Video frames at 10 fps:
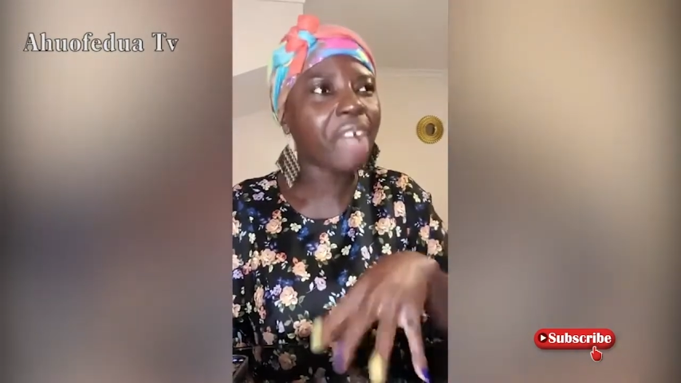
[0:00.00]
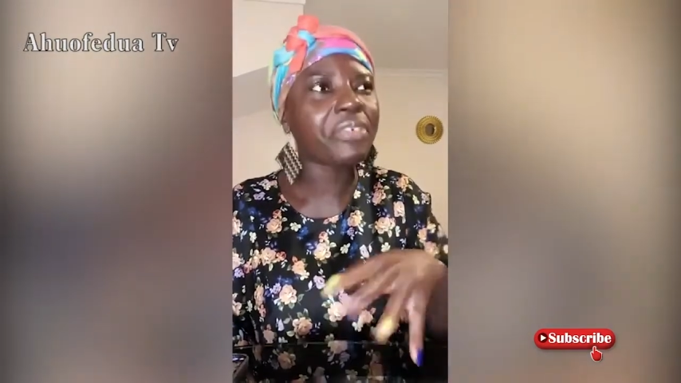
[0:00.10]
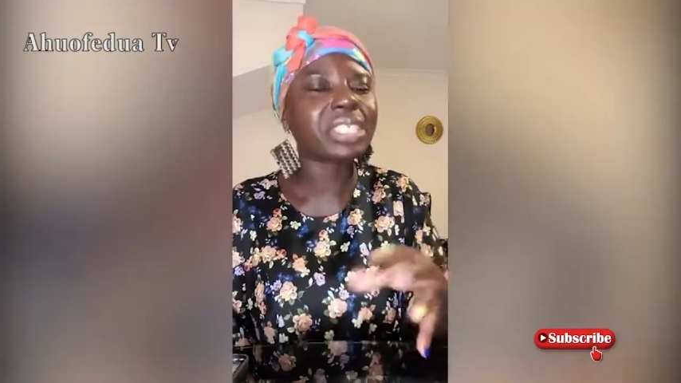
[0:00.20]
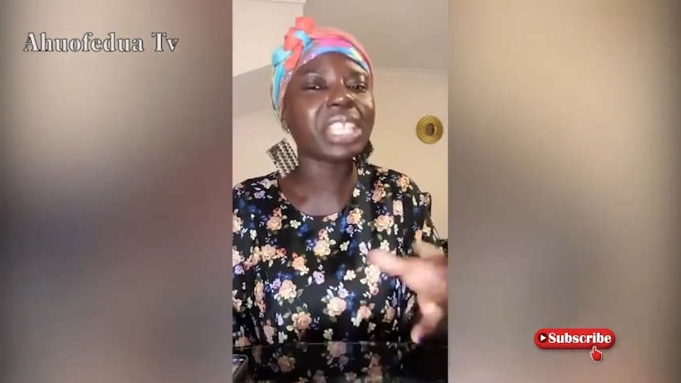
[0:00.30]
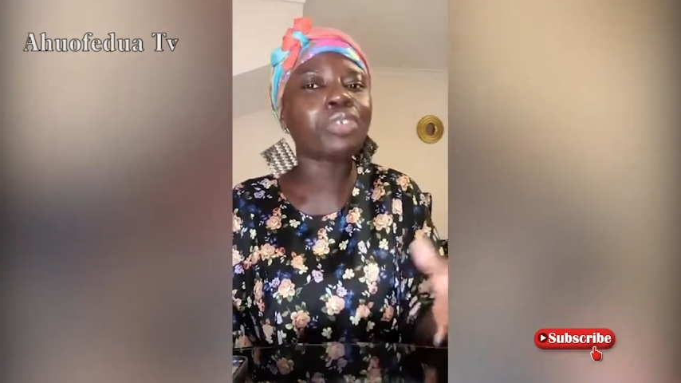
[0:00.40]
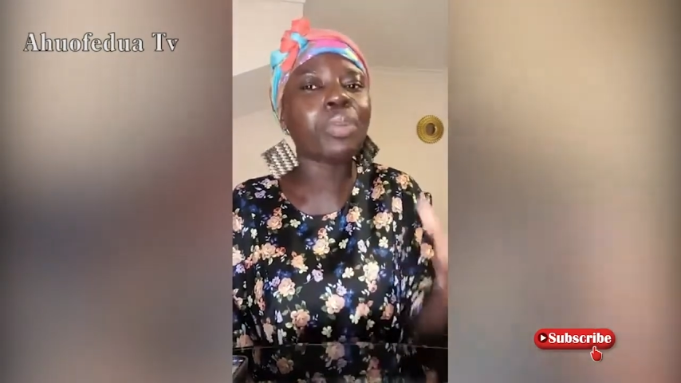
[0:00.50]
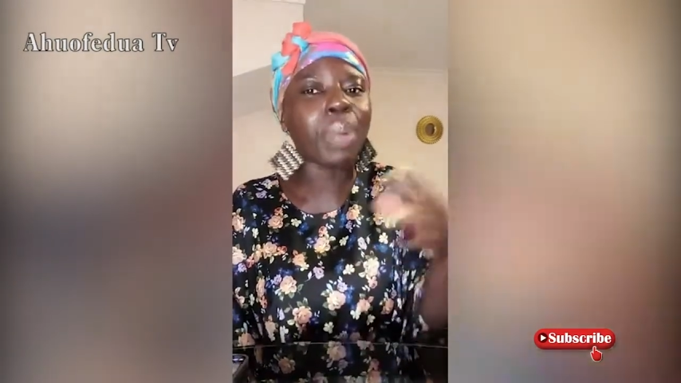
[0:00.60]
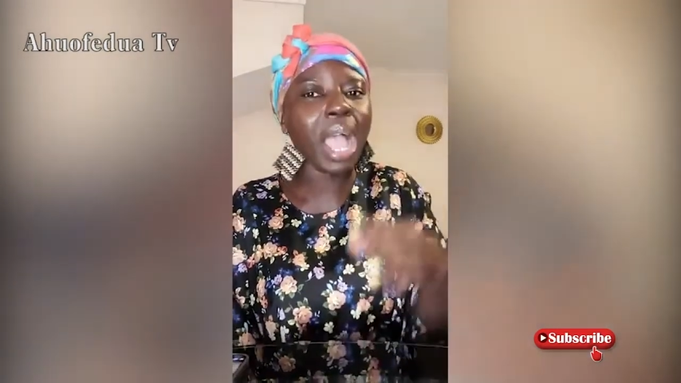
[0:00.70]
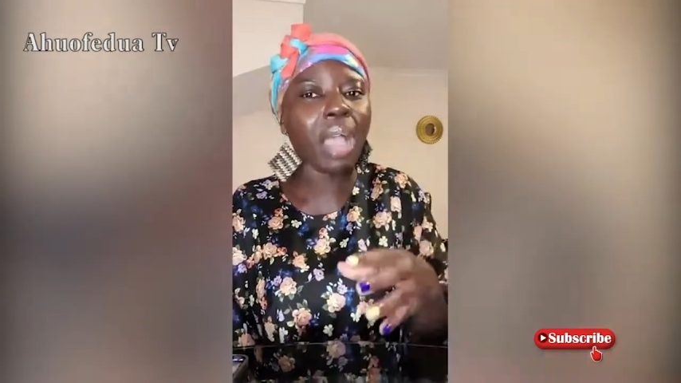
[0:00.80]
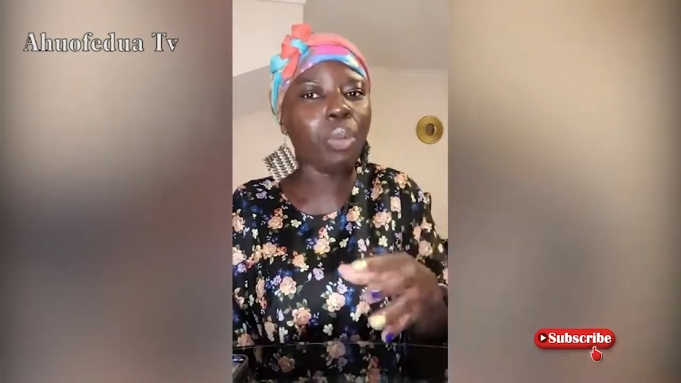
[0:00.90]
I feel say no
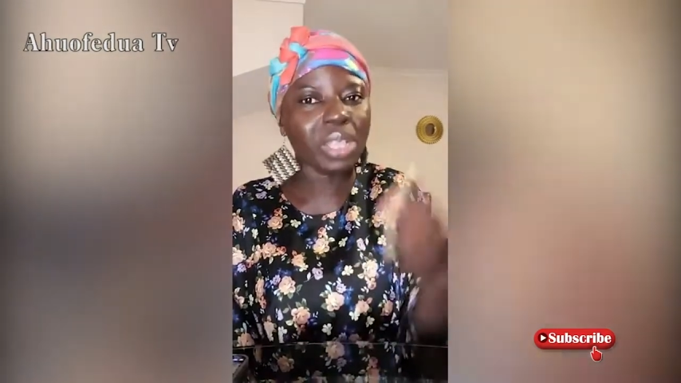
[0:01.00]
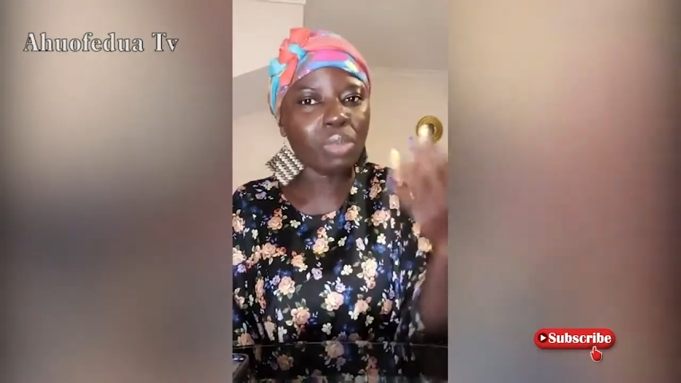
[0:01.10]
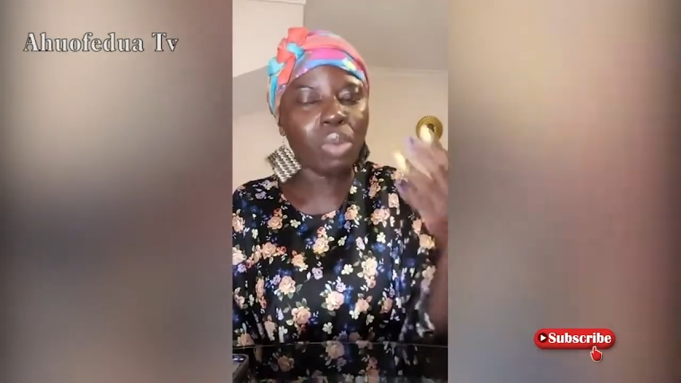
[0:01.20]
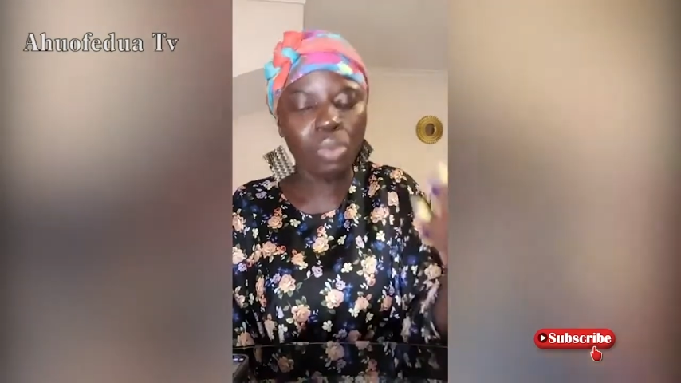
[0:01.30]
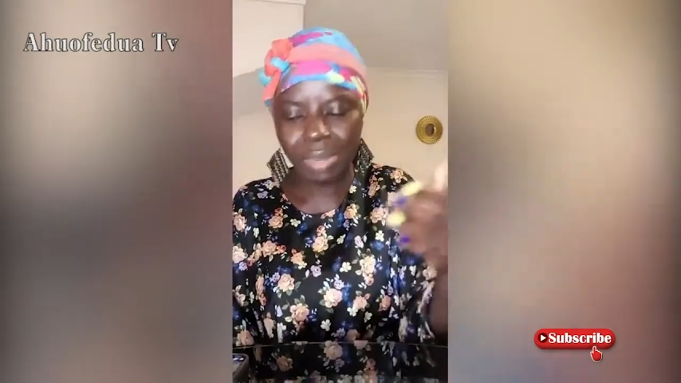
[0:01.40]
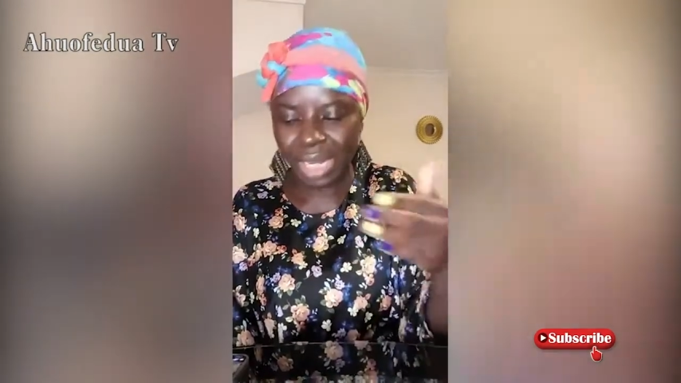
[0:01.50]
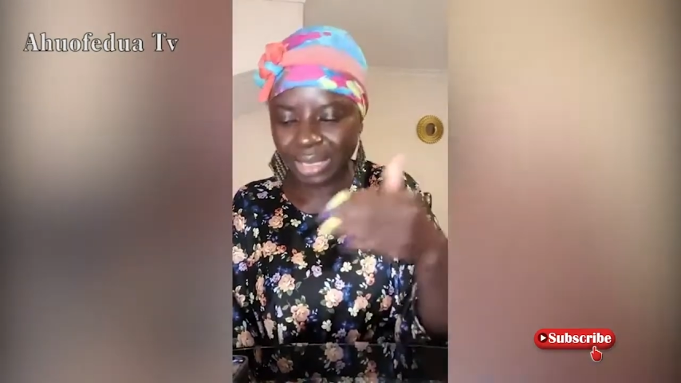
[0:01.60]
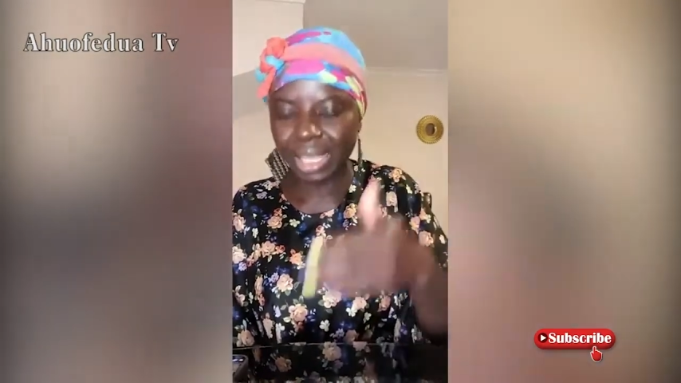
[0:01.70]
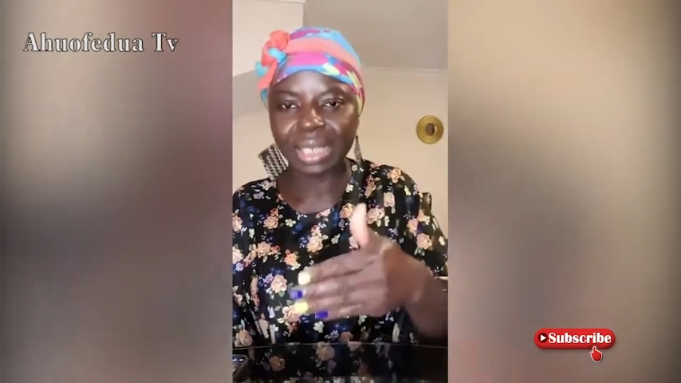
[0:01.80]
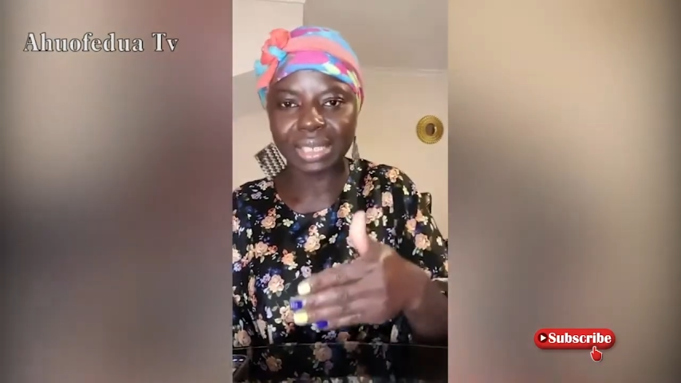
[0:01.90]
bar we won't be
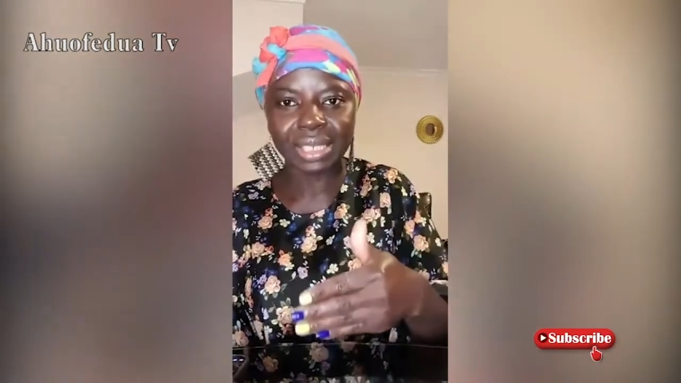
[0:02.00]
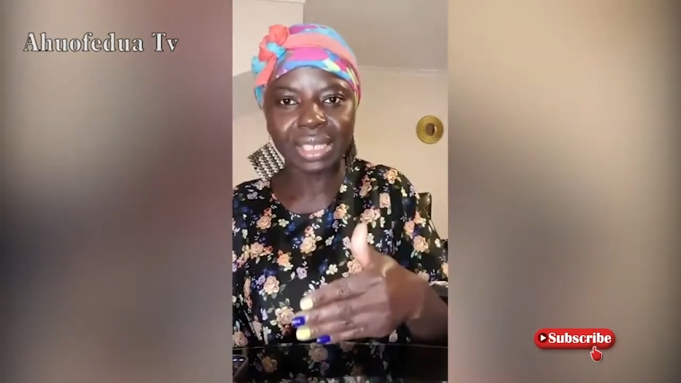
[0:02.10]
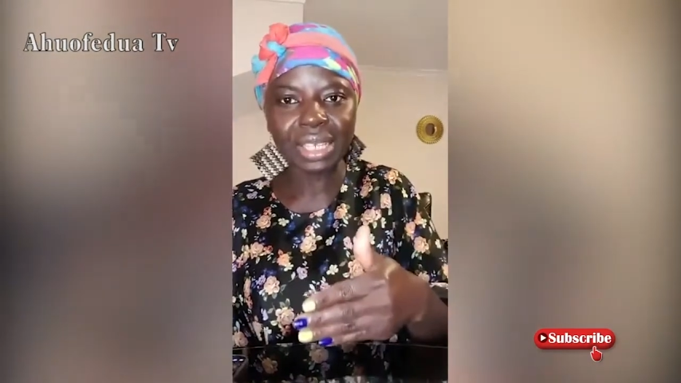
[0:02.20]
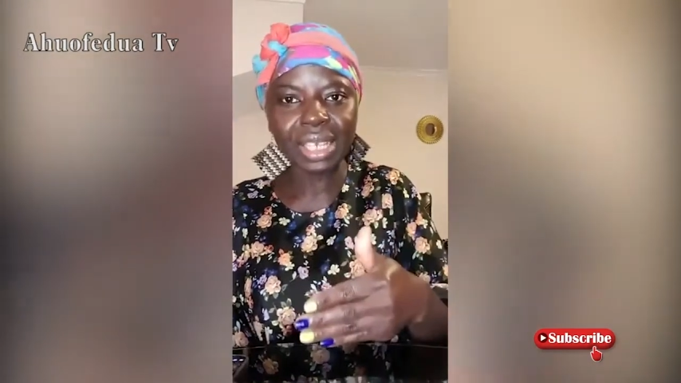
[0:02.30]
stand